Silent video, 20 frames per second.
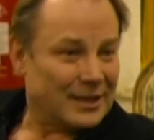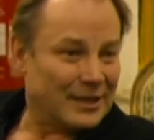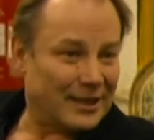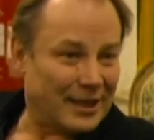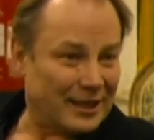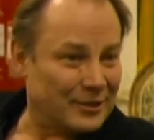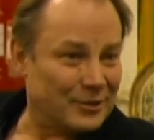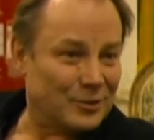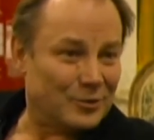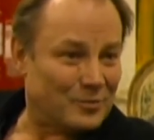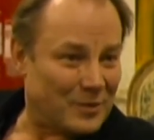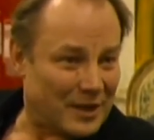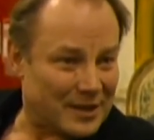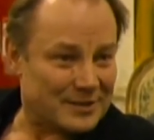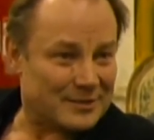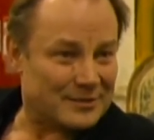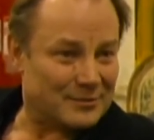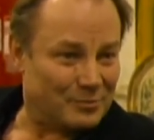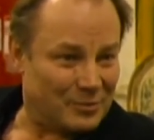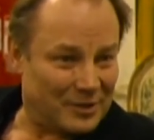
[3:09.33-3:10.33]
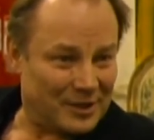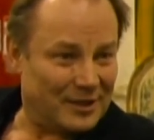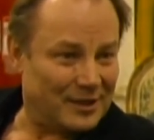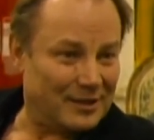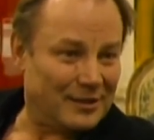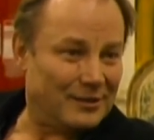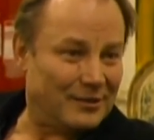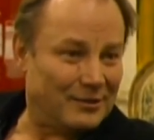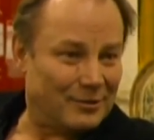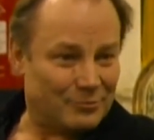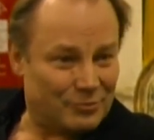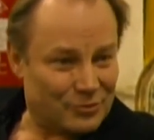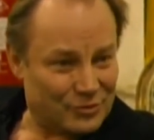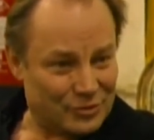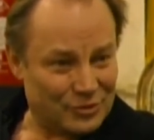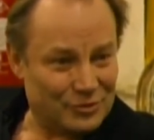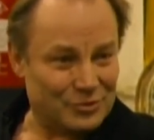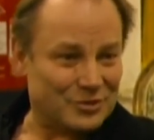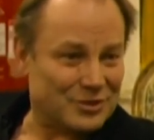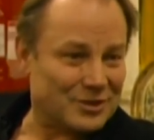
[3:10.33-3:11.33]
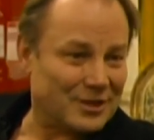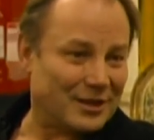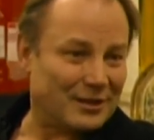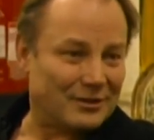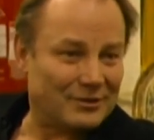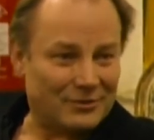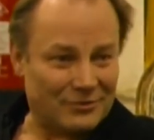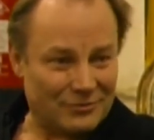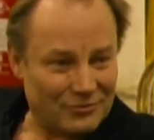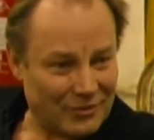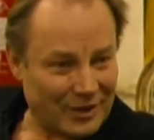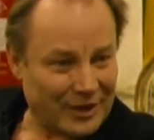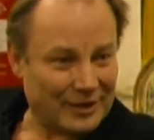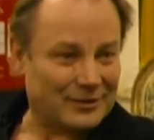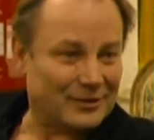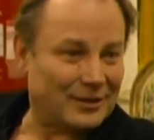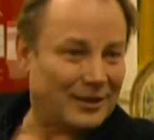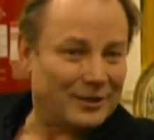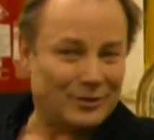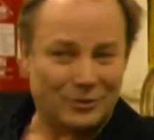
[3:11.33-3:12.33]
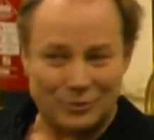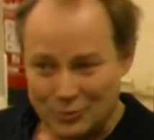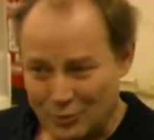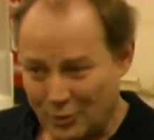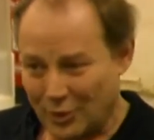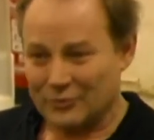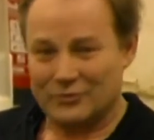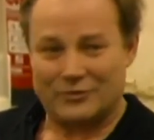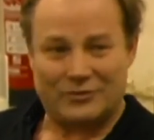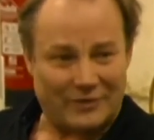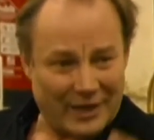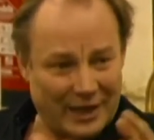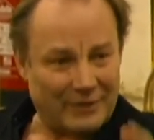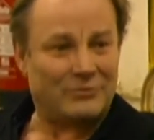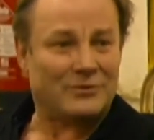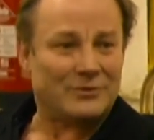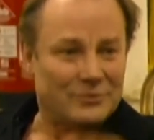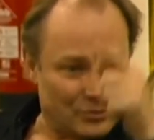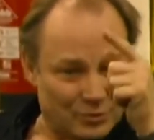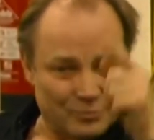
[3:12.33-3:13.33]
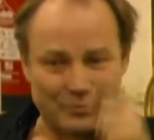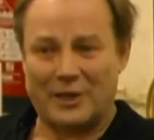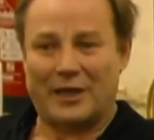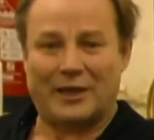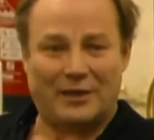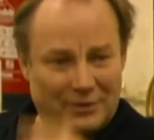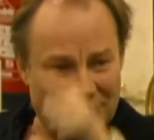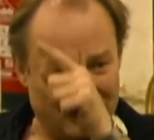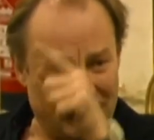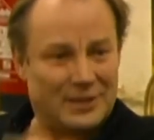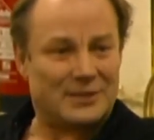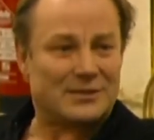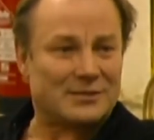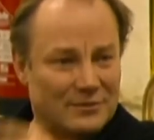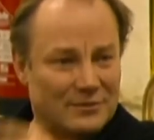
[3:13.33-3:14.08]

then you must be the producer and the director, and you want them to make this